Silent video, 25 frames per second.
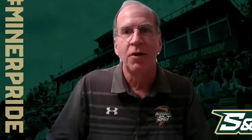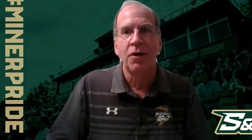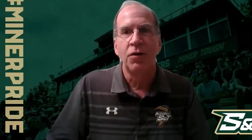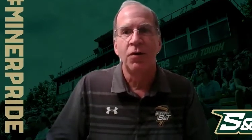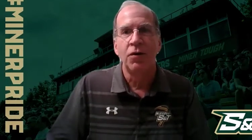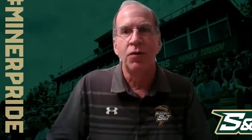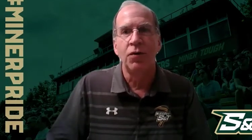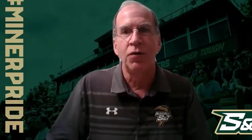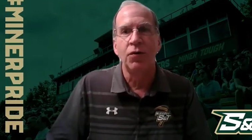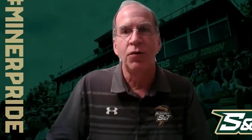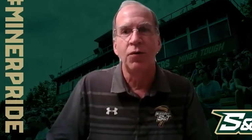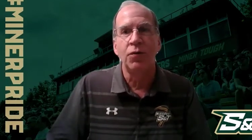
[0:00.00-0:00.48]

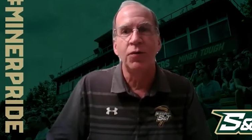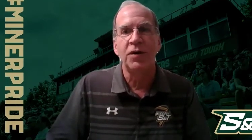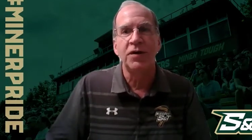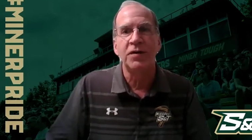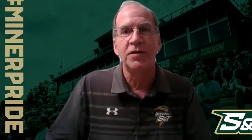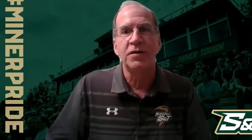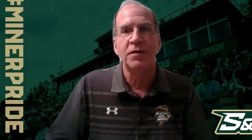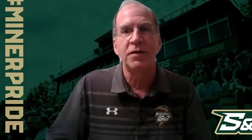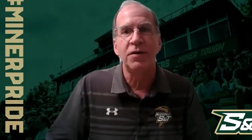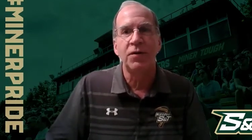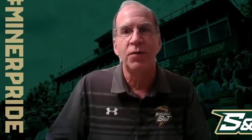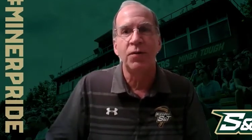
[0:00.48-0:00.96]
who
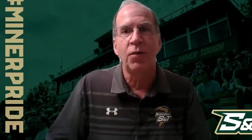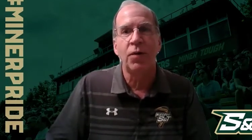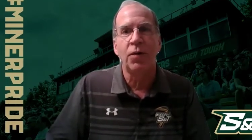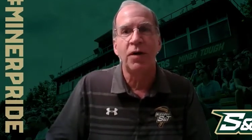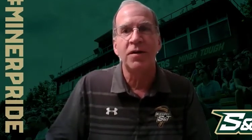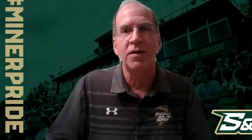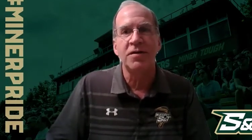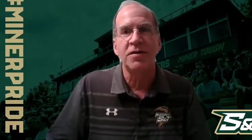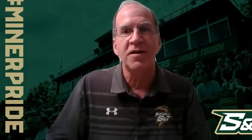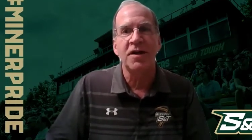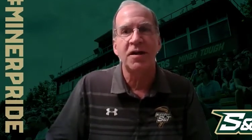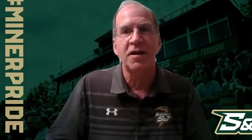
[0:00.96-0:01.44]
recently
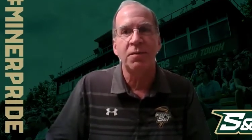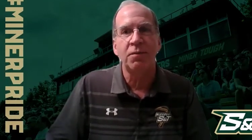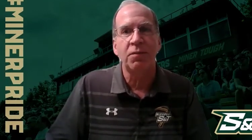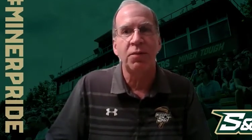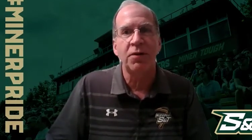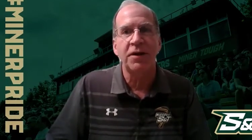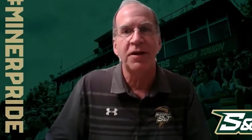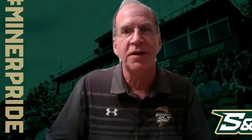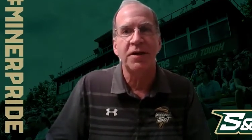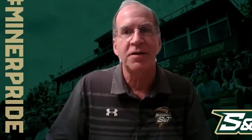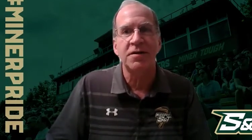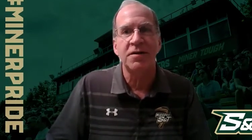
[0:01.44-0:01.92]
won second
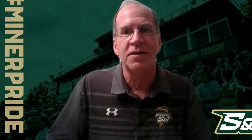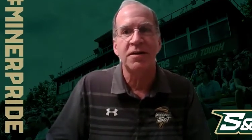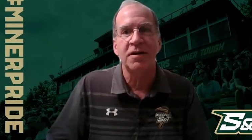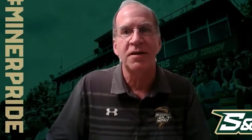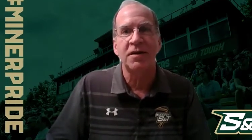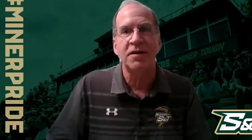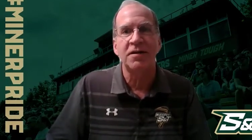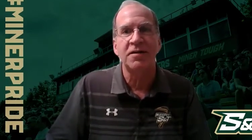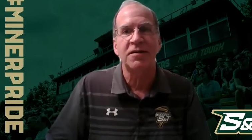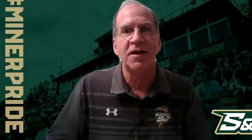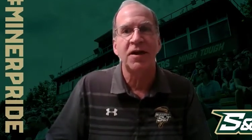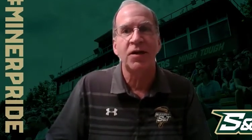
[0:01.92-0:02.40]
place in
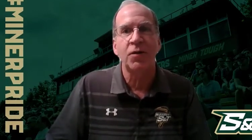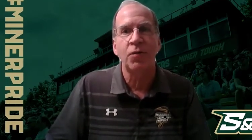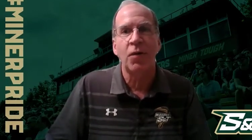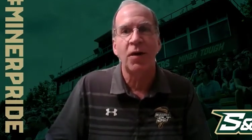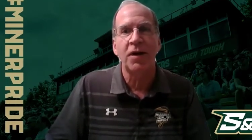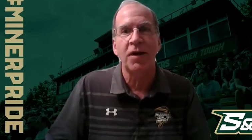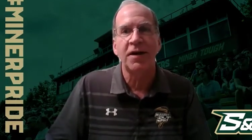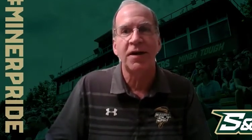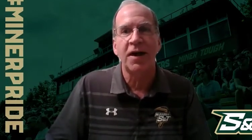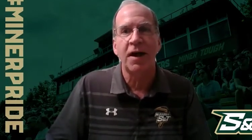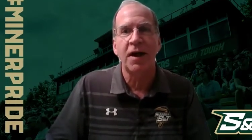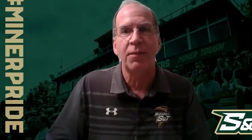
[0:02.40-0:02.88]
a
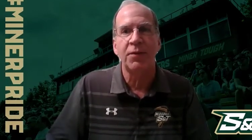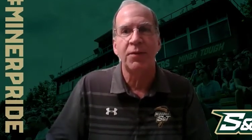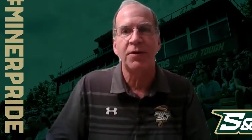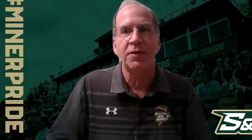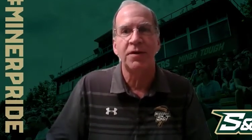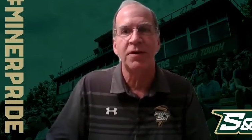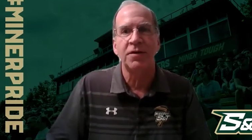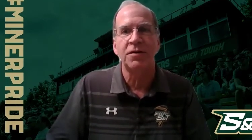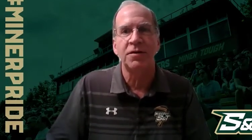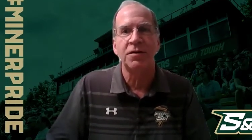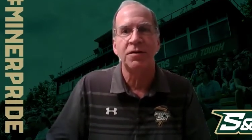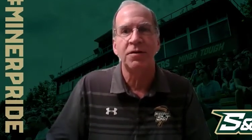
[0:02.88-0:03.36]
statewide
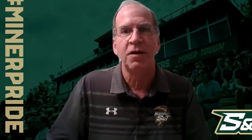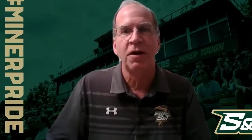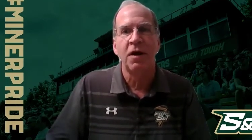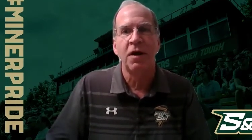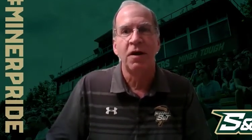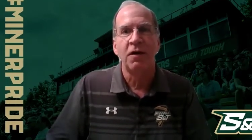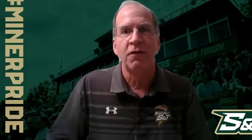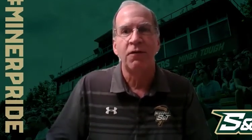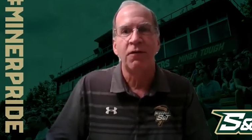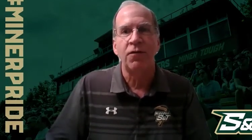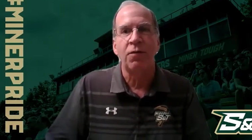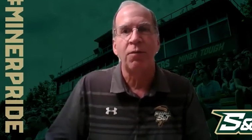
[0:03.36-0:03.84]
competition
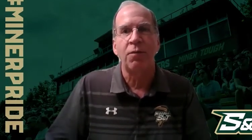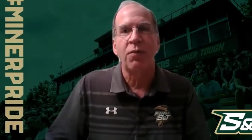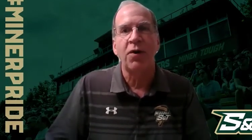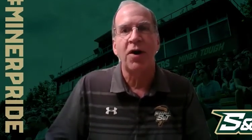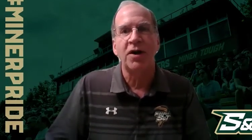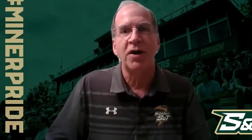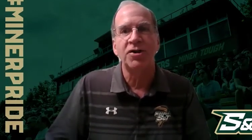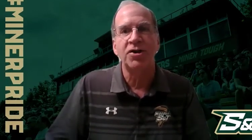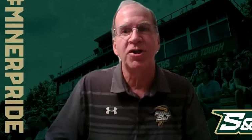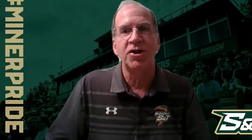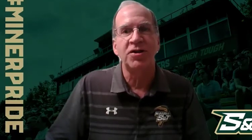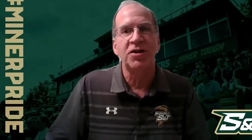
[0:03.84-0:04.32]
for
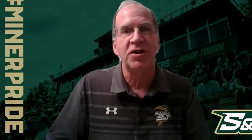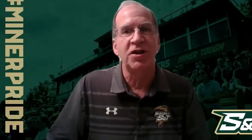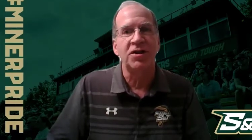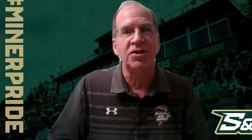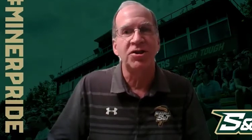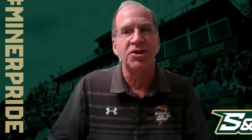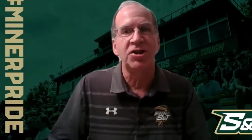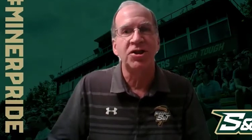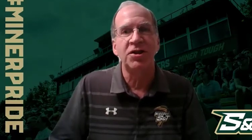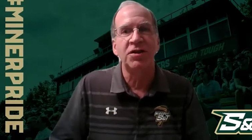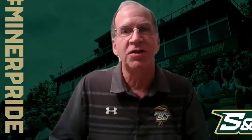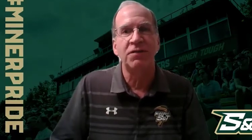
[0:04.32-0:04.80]
projects that
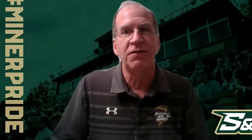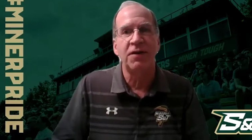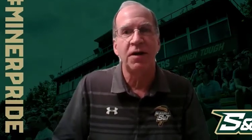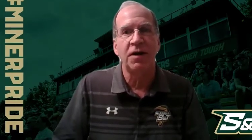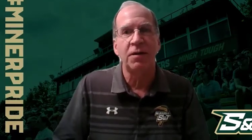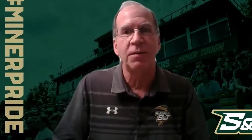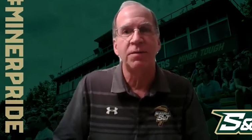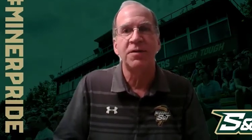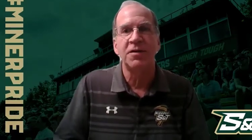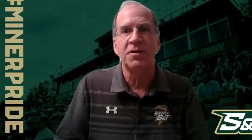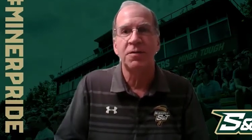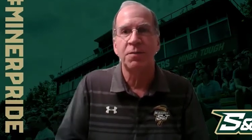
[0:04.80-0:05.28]
she
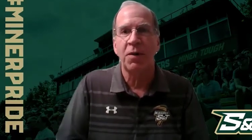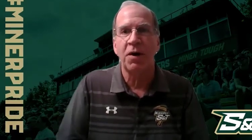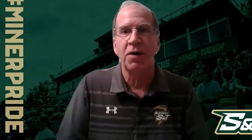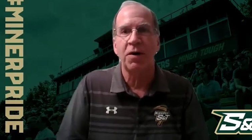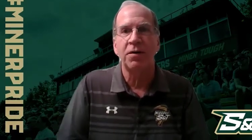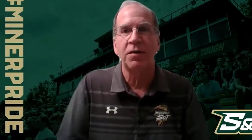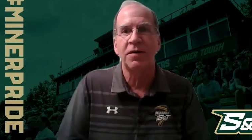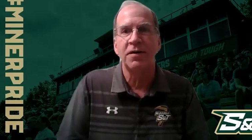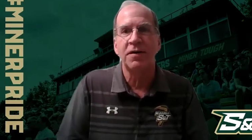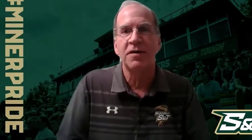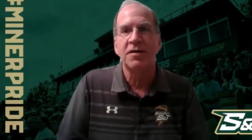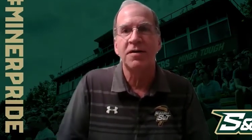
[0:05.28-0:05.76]
developed as
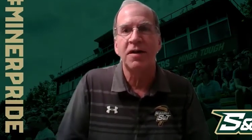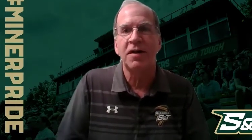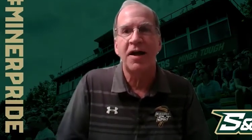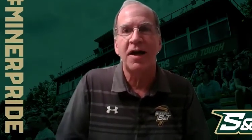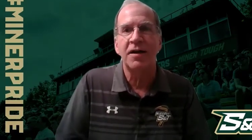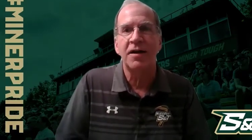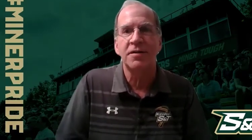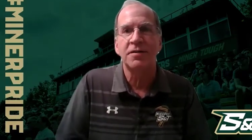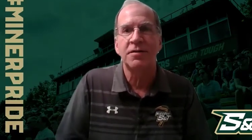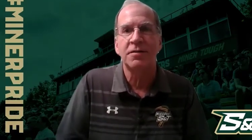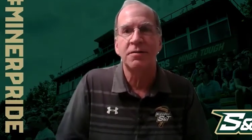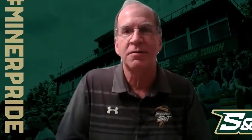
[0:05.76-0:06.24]
part of this
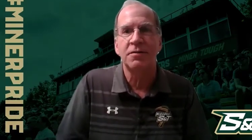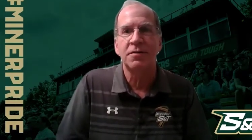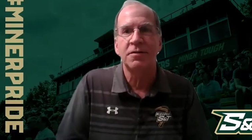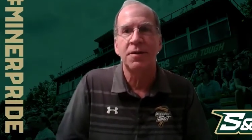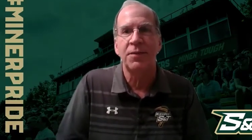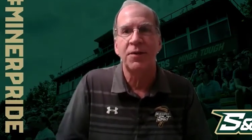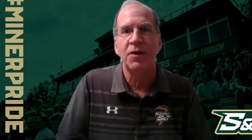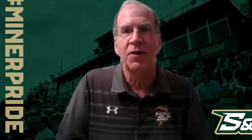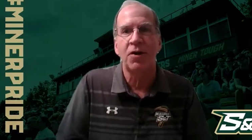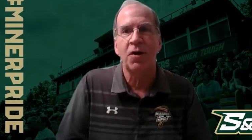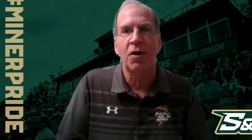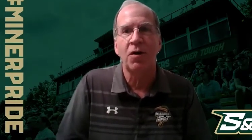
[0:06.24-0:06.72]
class,
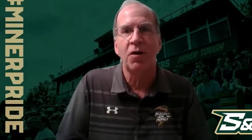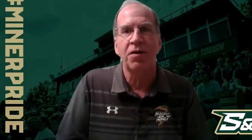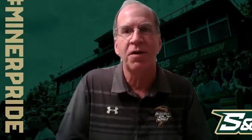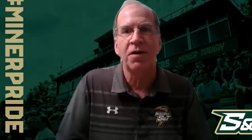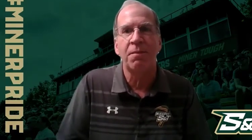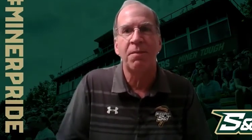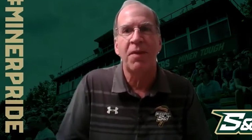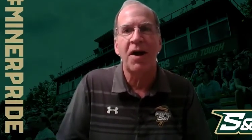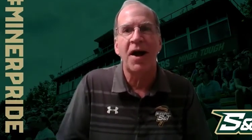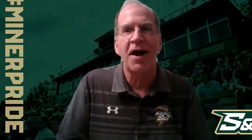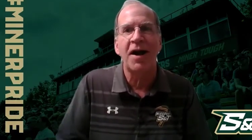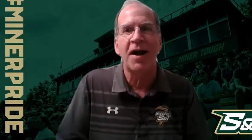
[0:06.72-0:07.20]
something called the
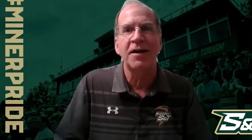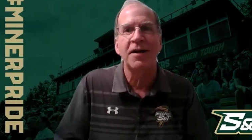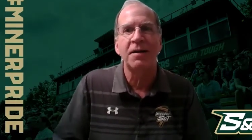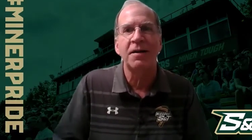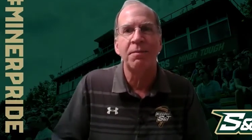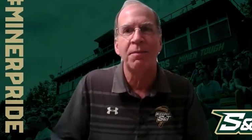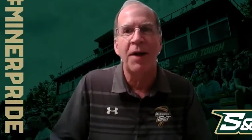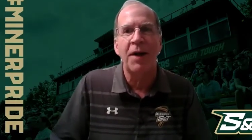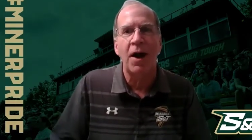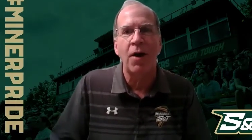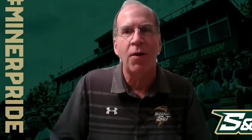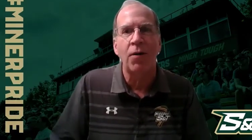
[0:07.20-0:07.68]
Bionic
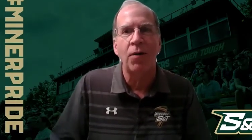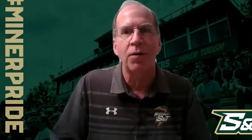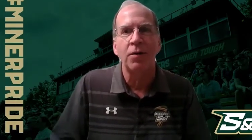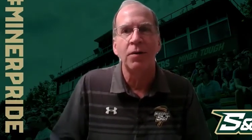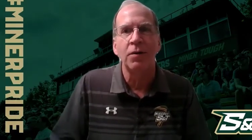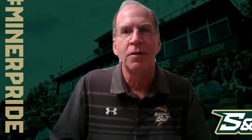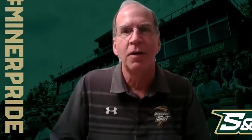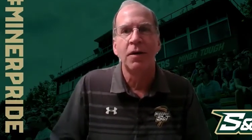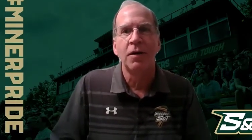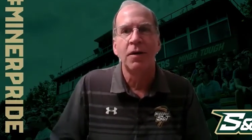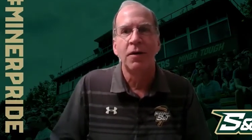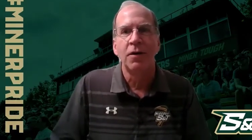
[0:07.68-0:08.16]
Bowel,
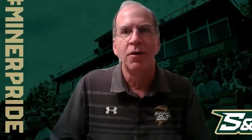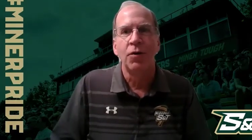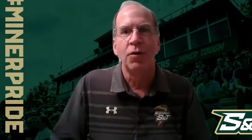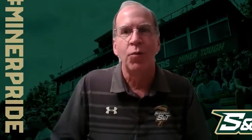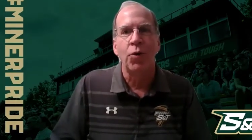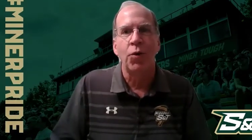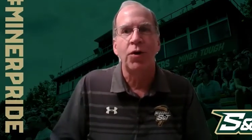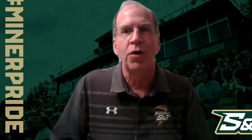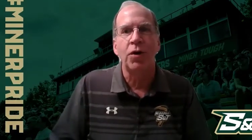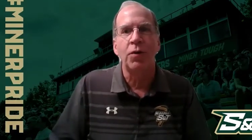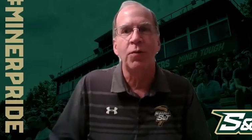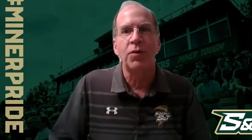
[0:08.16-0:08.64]

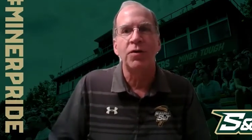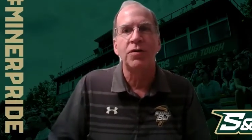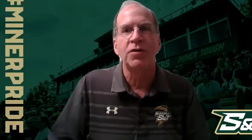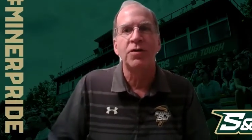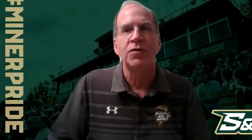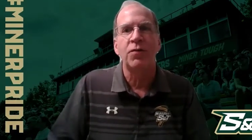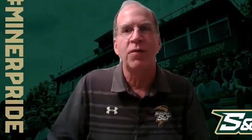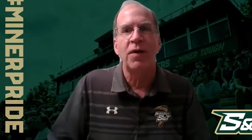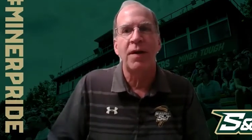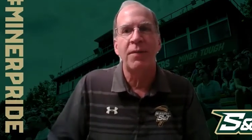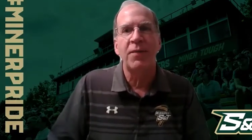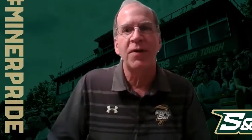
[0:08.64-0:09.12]
working with
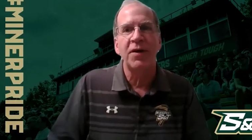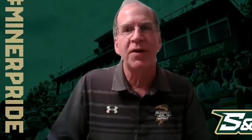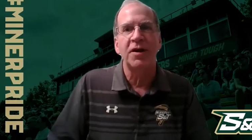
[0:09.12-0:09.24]
ceramic